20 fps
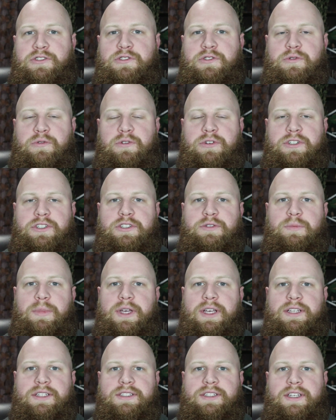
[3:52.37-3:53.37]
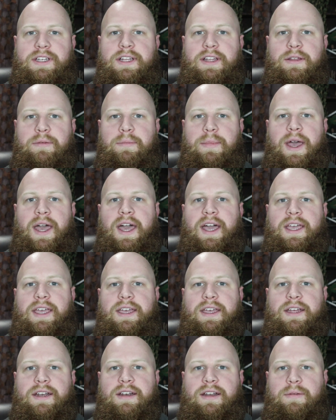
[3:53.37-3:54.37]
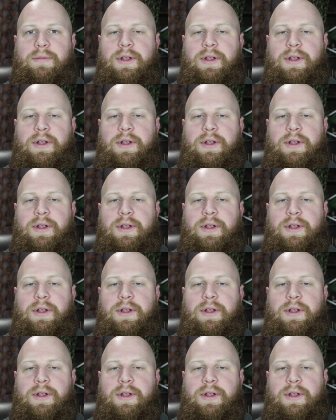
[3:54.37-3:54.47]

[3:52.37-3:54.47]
storage space in the back end.